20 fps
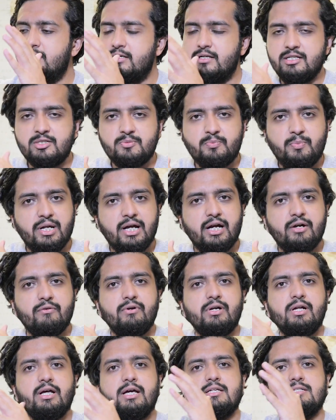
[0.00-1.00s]
display
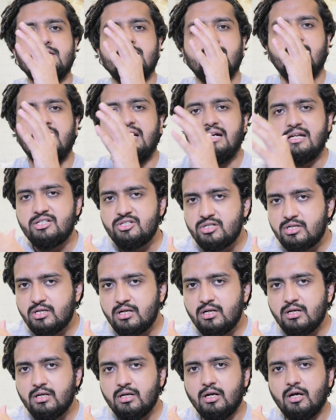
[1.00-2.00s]
advertising,
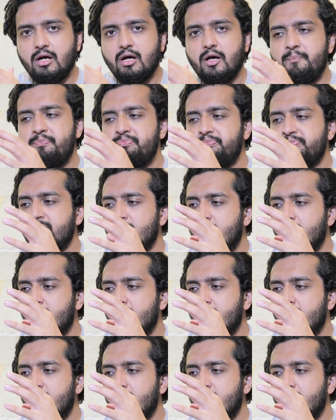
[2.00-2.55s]
digital